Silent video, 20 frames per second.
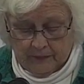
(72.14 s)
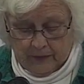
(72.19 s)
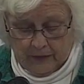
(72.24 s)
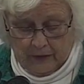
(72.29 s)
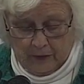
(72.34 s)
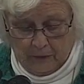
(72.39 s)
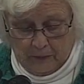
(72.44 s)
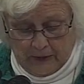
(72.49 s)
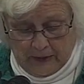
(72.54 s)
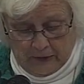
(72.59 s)

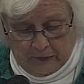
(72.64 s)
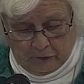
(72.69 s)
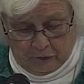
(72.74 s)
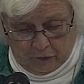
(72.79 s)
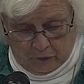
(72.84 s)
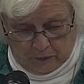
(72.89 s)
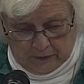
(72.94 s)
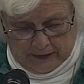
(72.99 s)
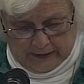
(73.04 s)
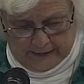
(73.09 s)
Here begins
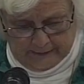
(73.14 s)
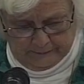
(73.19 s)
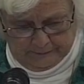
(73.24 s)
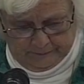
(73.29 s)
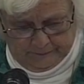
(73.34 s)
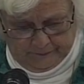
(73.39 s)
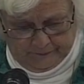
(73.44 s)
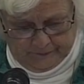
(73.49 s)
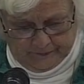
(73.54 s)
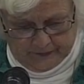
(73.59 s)
the reading.
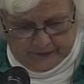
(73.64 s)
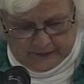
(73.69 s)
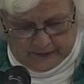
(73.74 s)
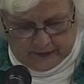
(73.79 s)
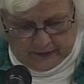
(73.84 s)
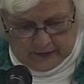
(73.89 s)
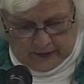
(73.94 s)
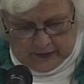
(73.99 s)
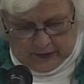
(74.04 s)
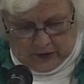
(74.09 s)

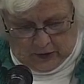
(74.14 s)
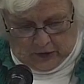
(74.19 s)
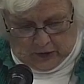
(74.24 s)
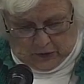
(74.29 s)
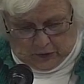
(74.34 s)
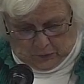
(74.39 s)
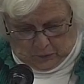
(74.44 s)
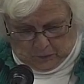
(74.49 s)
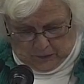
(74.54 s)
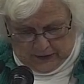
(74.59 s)

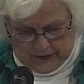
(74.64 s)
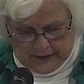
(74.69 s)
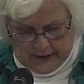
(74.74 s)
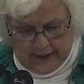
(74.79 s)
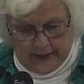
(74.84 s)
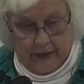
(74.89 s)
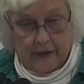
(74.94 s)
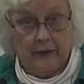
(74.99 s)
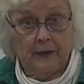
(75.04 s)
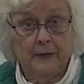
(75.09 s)
One
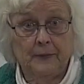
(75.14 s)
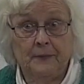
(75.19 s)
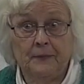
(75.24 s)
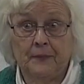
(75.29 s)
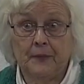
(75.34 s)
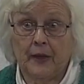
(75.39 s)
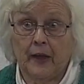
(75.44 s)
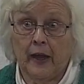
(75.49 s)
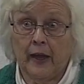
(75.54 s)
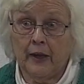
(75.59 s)
night,
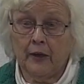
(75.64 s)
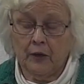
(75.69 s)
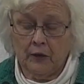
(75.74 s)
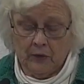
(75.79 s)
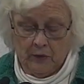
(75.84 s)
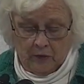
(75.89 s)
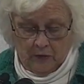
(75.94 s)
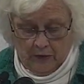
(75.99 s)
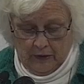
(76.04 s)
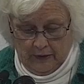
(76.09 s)
I
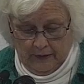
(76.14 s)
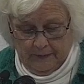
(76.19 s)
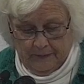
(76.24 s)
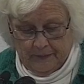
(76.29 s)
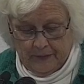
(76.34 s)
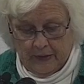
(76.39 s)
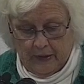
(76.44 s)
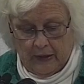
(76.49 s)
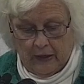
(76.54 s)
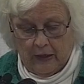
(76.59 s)
heard
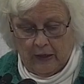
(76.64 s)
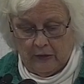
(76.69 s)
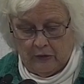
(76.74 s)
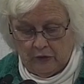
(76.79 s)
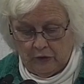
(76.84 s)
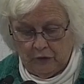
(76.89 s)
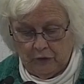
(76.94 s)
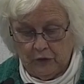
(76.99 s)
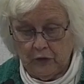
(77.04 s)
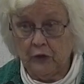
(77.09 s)
a
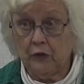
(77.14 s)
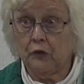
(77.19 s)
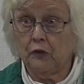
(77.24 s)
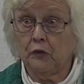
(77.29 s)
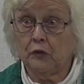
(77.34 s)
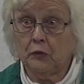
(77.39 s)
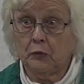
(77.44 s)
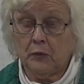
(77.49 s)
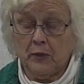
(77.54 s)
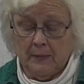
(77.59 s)
distant
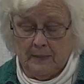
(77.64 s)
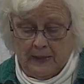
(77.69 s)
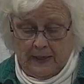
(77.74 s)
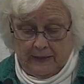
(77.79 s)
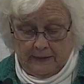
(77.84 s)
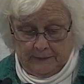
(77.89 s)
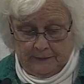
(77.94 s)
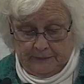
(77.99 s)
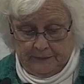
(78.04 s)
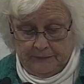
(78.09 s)

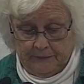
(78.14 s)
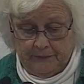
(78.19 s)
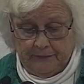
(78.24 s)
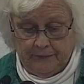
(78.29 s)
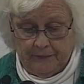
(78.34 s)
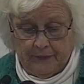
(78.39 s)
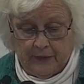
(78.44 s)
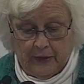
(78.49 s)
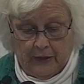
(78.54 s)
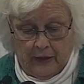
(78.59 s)
screaming,
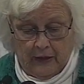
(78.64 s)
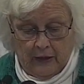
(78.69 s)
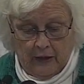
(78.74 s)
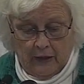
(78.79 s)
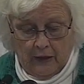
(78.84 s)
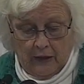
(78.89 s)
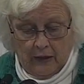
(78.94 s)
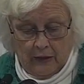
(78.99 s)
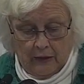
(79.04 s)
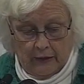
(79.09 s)

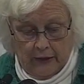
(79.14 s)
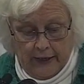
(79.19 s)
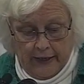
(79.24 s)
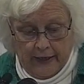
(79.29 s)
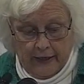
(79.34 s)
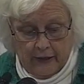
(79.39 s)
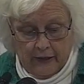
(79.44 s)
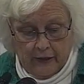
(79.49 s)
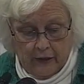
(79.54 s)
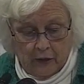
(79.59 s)

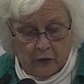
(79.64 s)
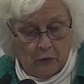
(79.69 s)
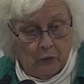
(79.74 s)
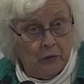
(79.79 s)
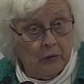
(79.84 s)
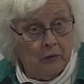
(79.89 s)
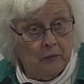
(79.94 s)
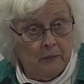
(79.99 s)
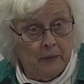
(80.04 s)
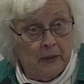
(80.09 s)
like a
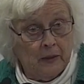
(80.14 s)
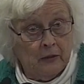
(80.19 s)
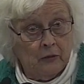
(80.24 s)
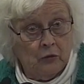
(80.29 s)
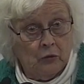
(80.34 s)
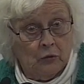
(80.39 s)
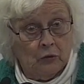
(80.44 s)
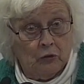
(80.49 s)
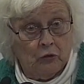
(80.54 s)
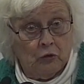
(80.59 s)
critter being
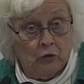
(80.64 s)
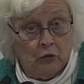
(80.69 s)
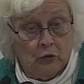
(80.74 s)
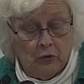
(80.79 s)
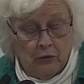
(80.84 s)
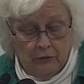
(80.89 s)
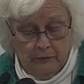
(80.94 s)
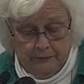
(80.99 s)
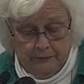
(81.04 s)
tortured.